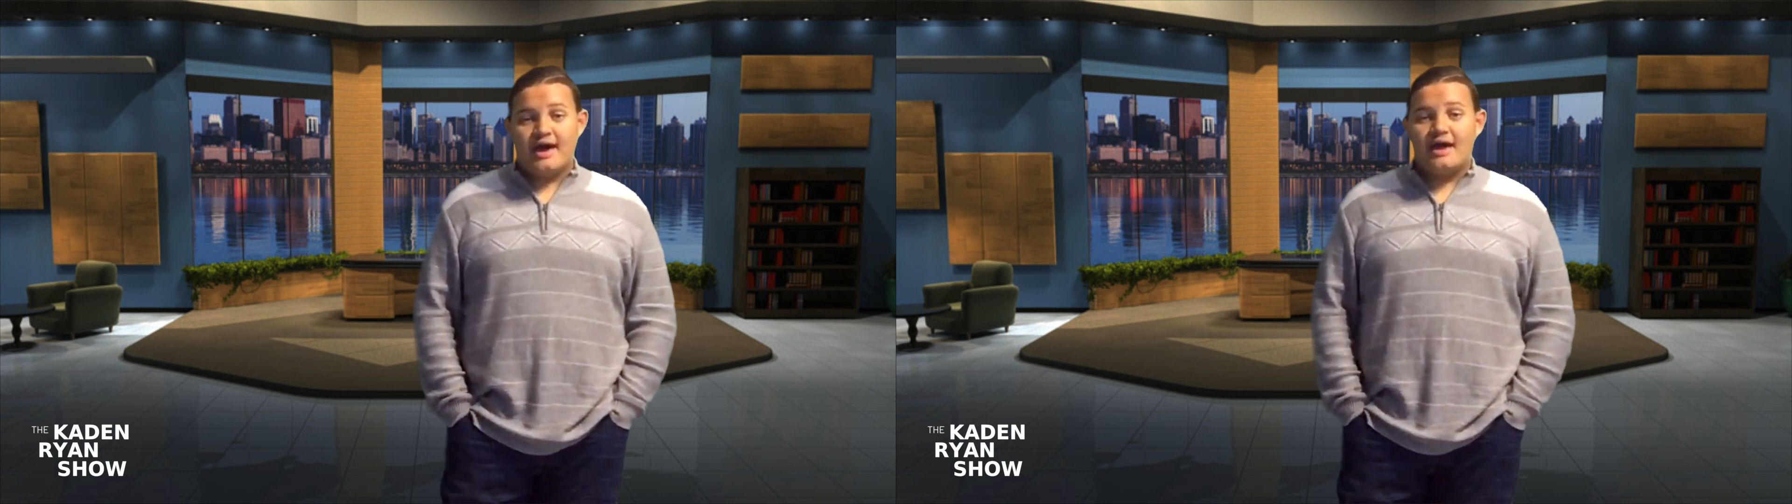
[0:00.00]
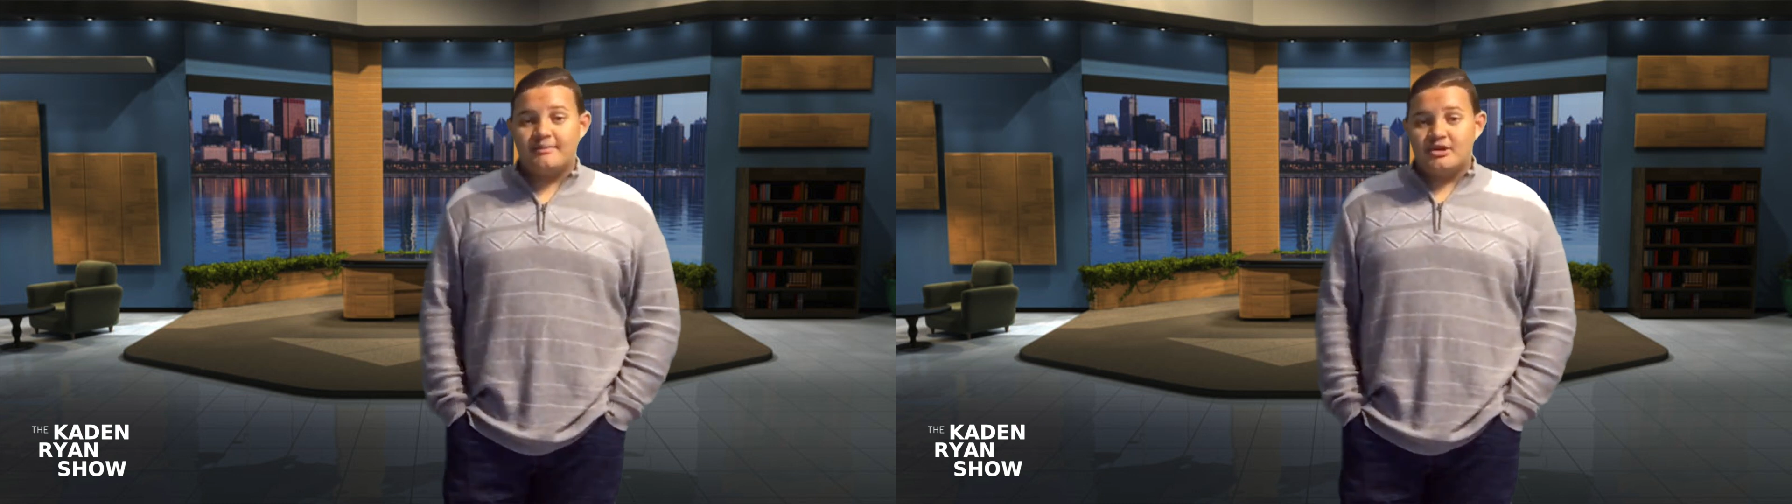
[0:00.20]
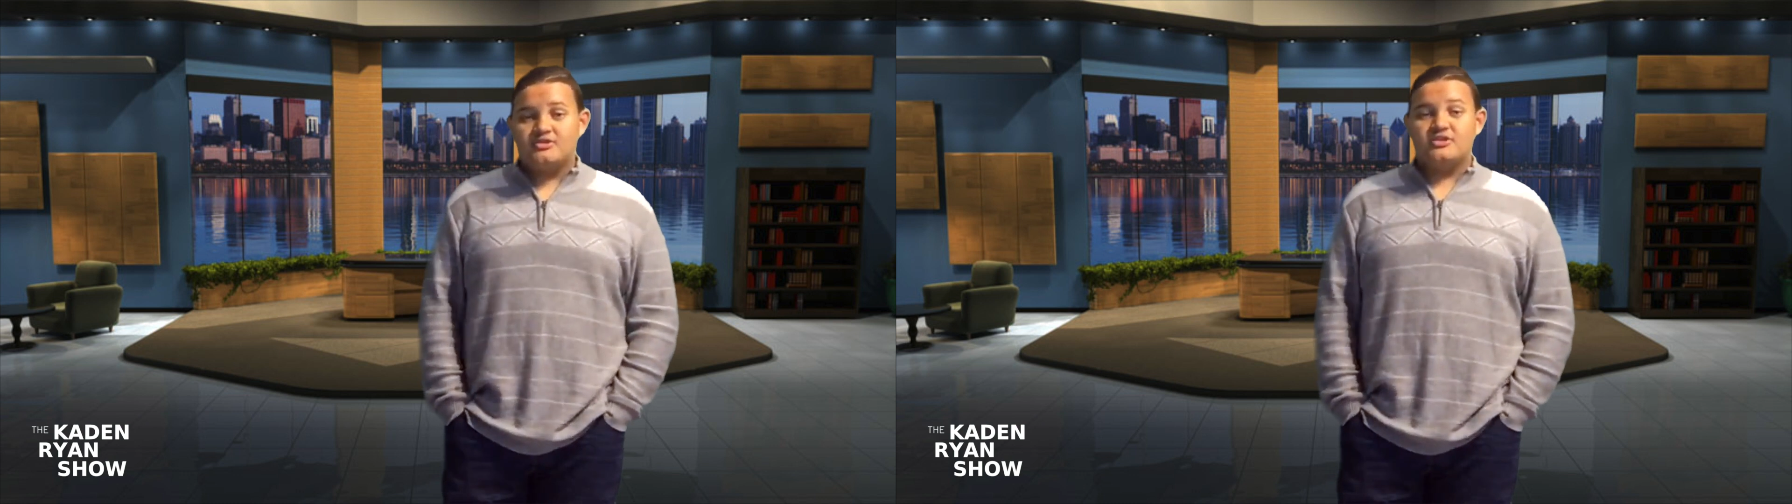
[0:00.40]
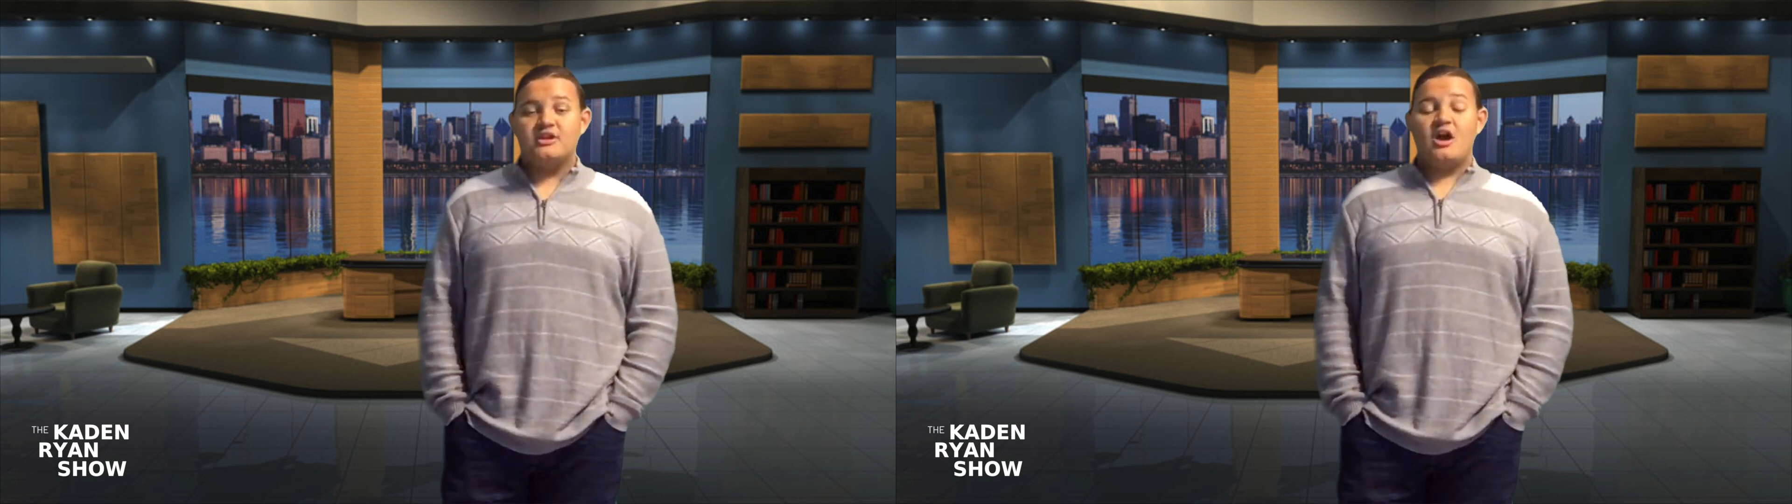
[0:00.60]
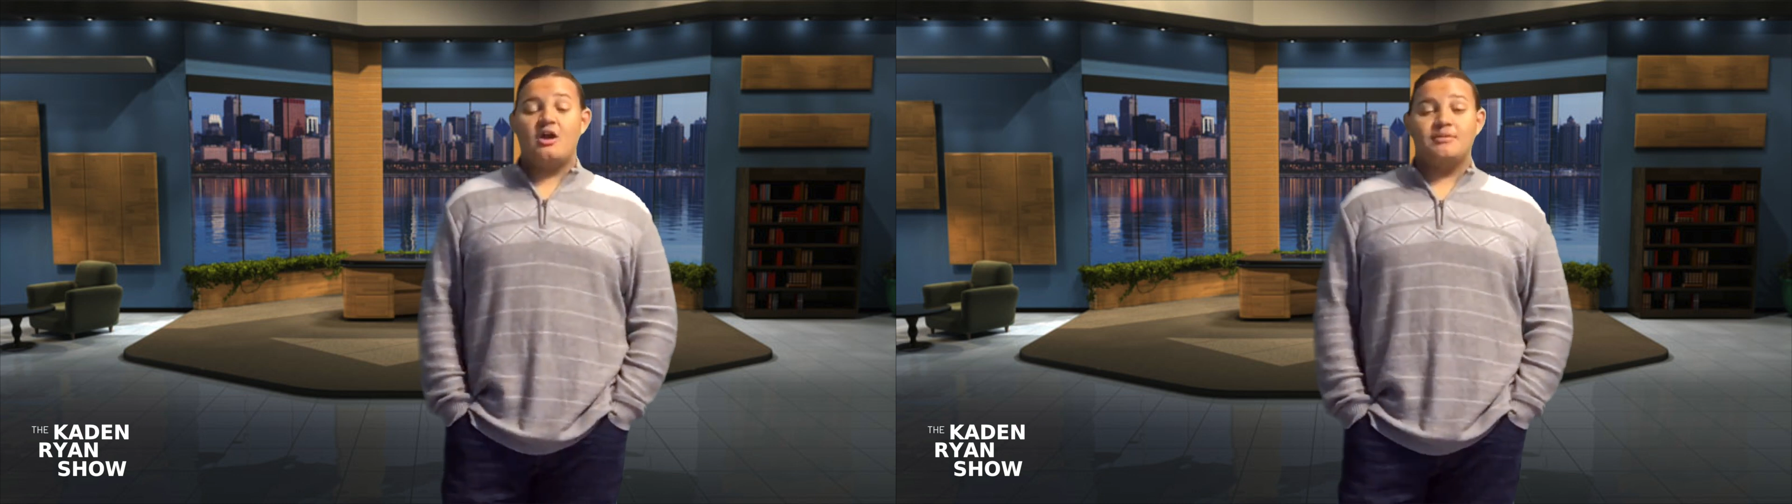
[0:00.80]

I'm here to get our